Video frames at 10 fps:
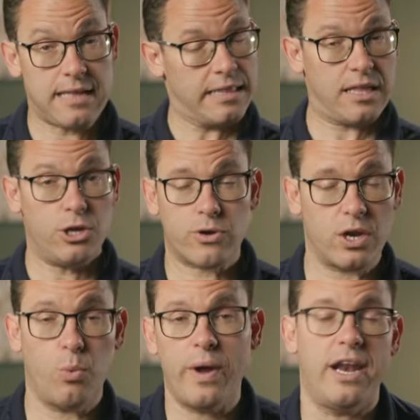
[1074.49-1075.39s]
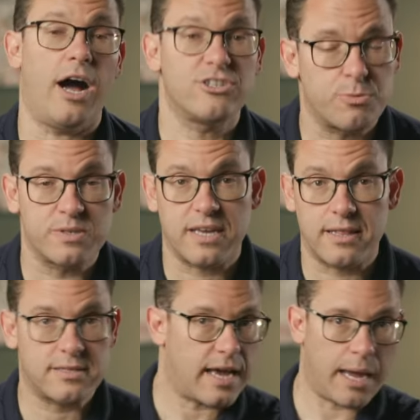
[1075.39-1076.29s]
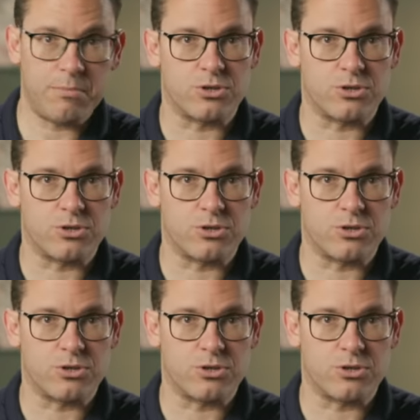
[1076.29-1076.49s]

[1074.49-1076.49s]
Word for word: Not that you're going to win 100% of the time.